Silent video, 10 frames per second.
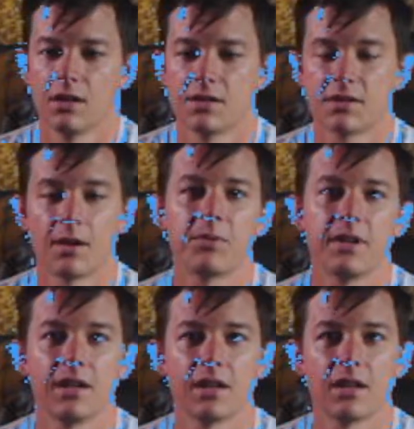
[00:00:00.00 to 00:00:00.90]

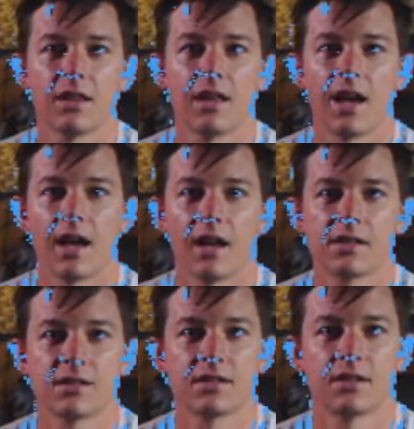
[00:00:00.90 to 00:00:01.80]
something
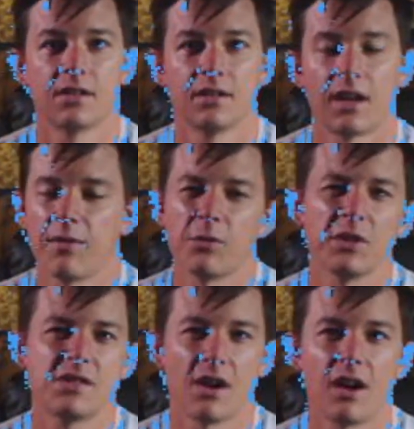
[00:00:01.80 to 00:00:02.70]
that I haven't
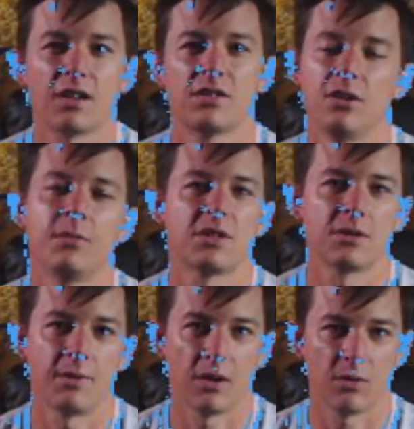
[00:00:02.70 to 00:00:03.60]
really talked too much
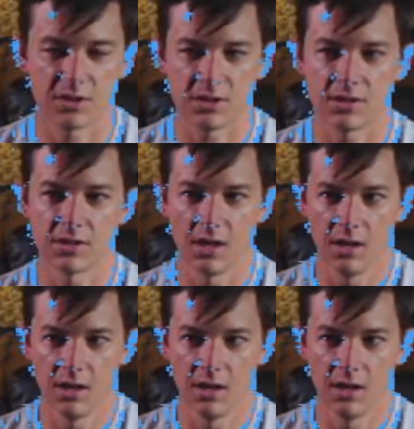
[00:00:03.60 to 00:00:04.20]
about, which is